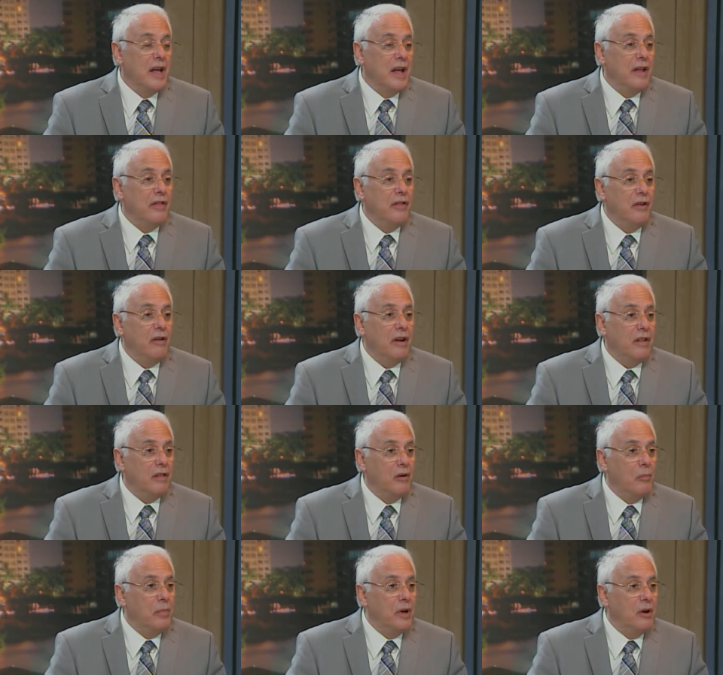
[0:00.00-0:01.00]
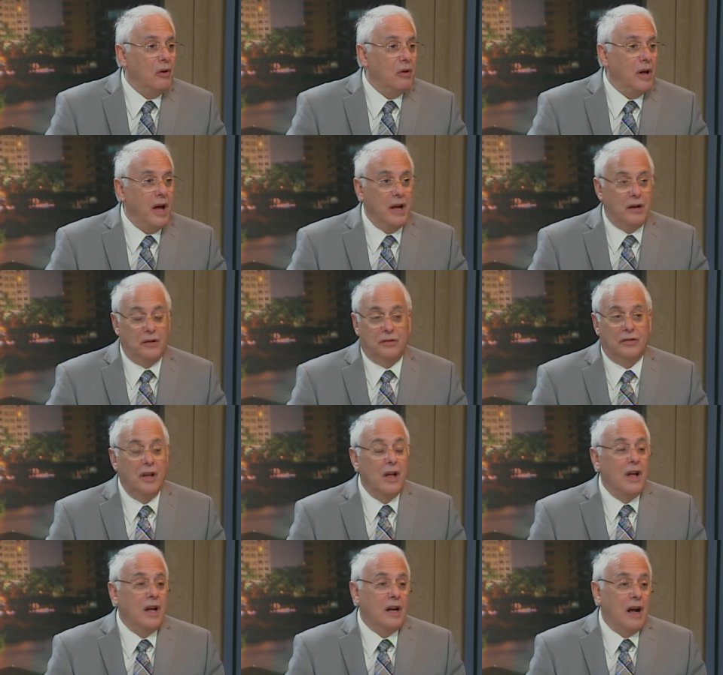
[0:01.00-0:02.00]
in theory, they'll be okay because
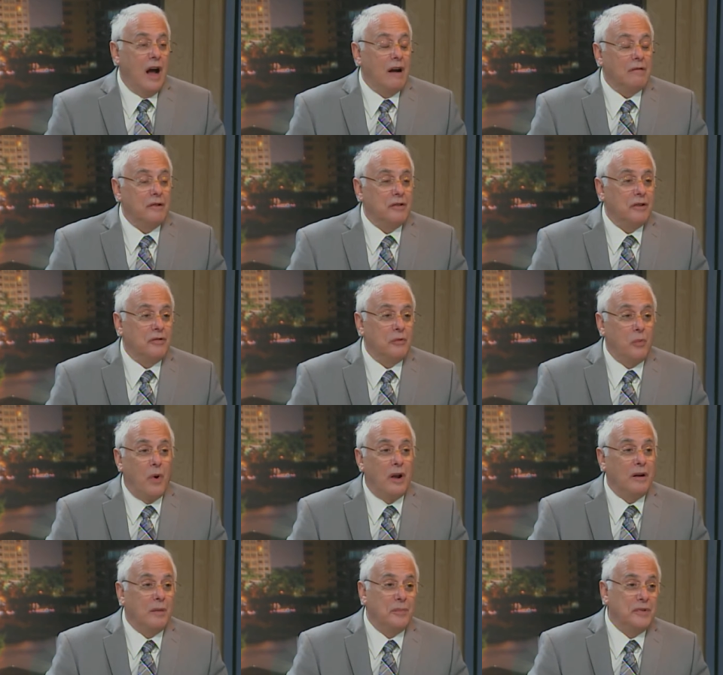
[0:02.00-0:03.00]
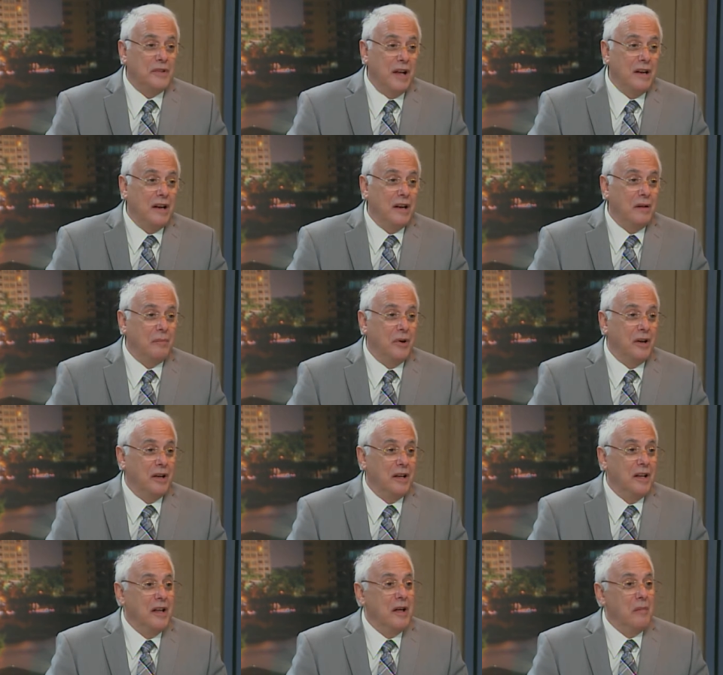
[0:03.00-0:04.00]
Congress doesn't want to upset
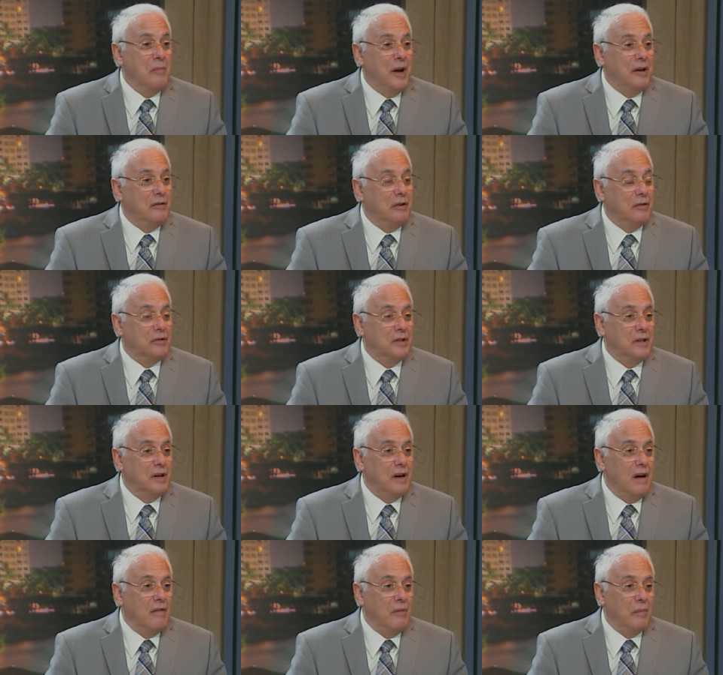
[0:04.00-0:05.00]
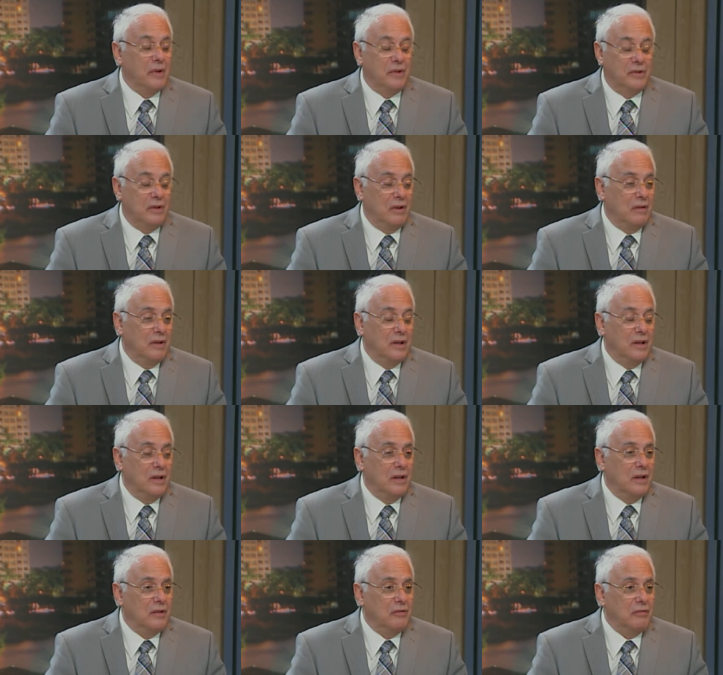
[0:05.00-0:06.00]
anybody by closing the government. So it,
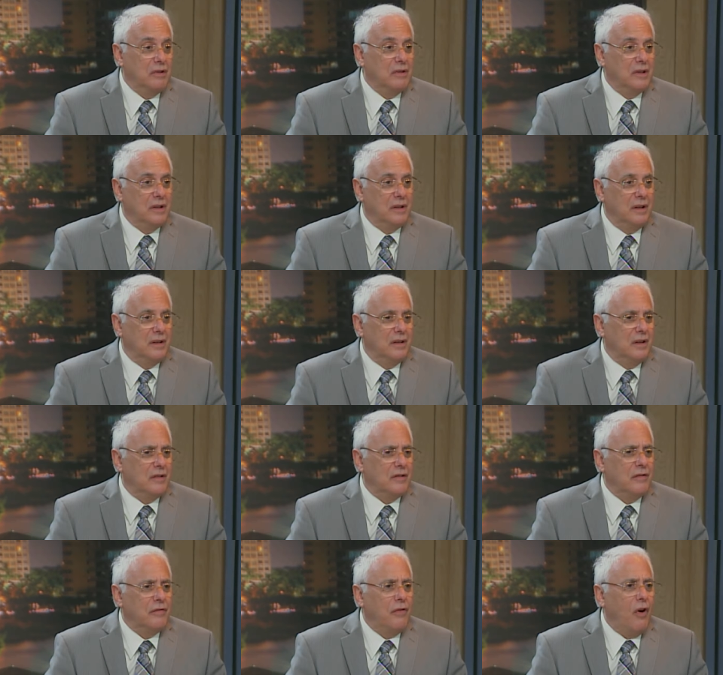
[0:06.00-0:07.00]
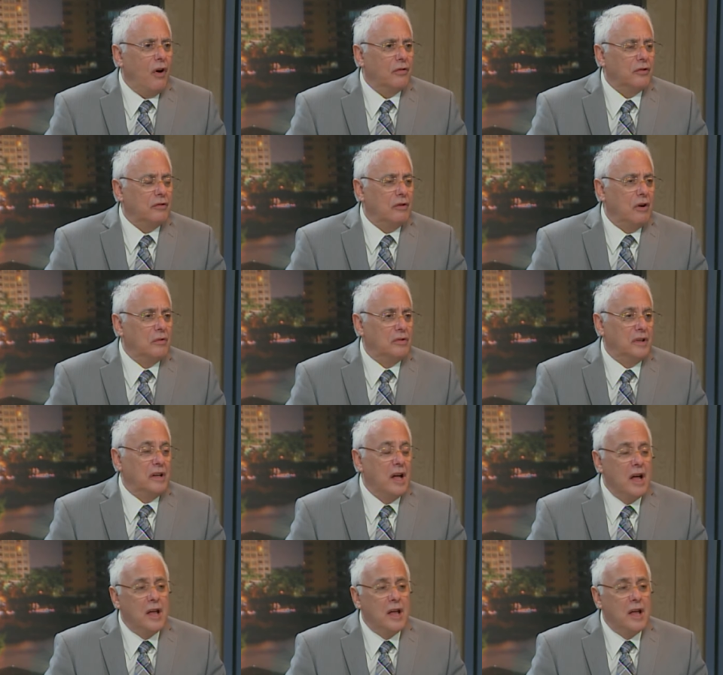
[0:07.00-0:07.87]
it's really, it, it's a false closing.